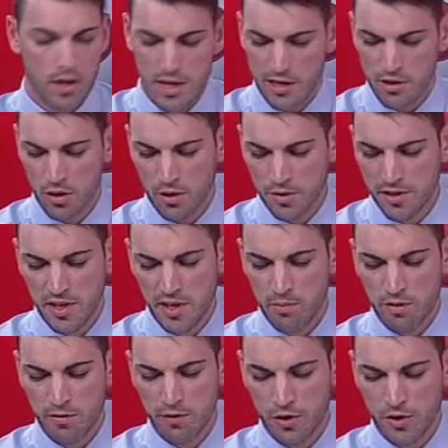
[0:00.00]
I can't see him
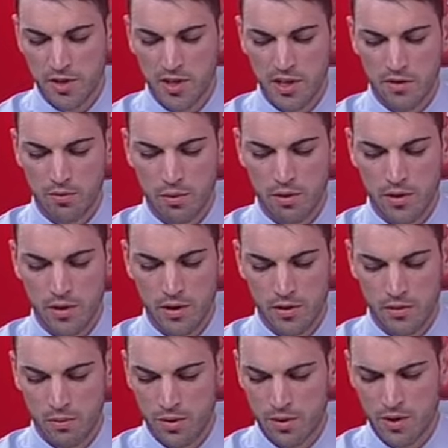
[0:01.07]
reversing it
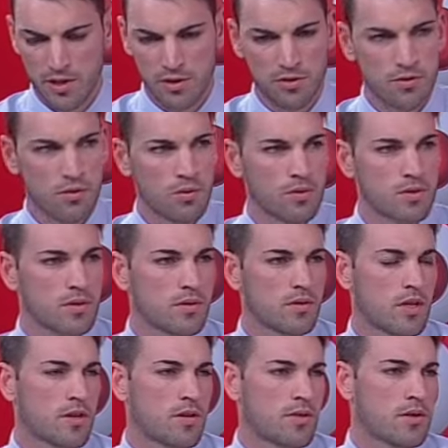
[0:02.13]
with these draws,
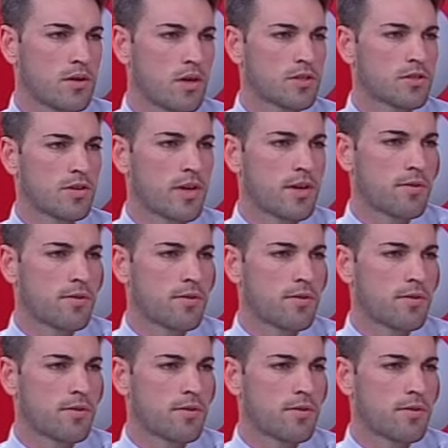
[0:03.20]
not on the last run.